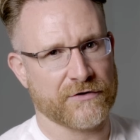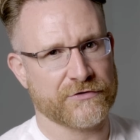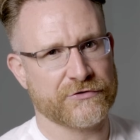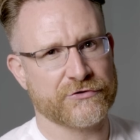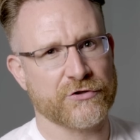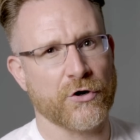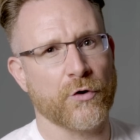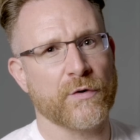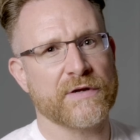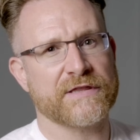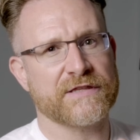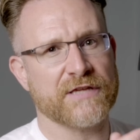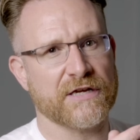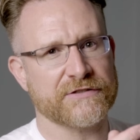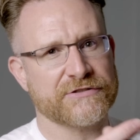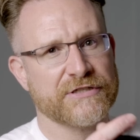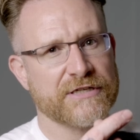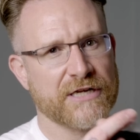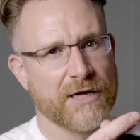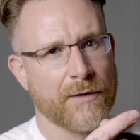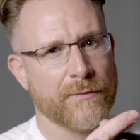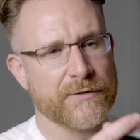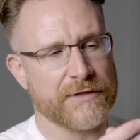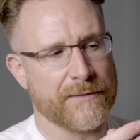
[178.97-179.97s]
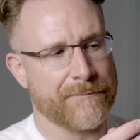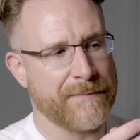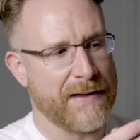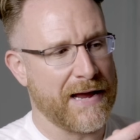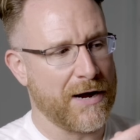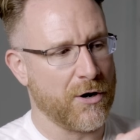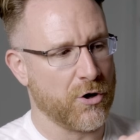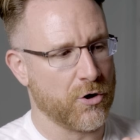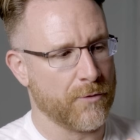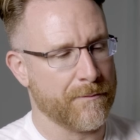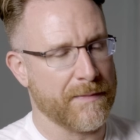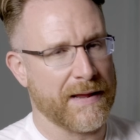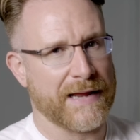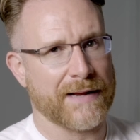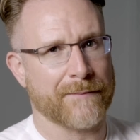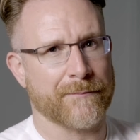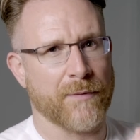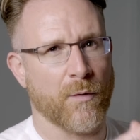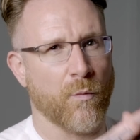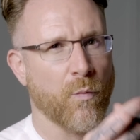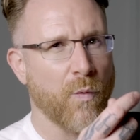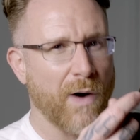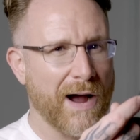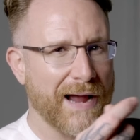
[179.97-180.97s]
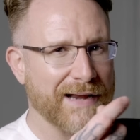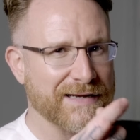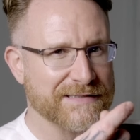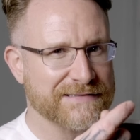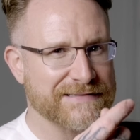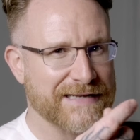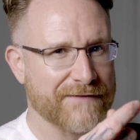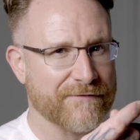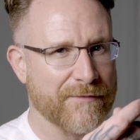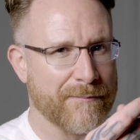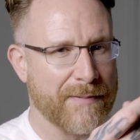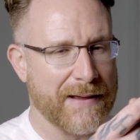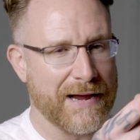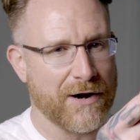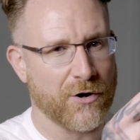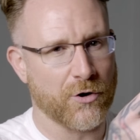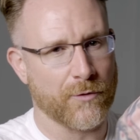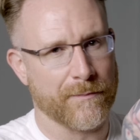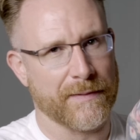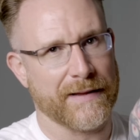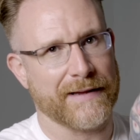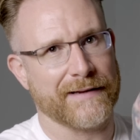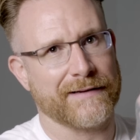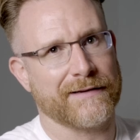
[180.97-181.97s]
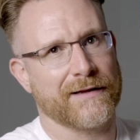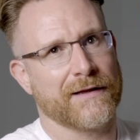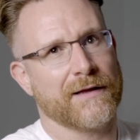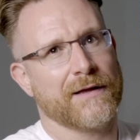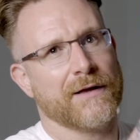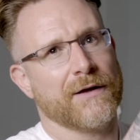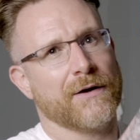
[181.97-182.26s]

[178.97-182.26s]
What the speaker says: So it doesn't come with a power bank, but why does it have a power bank?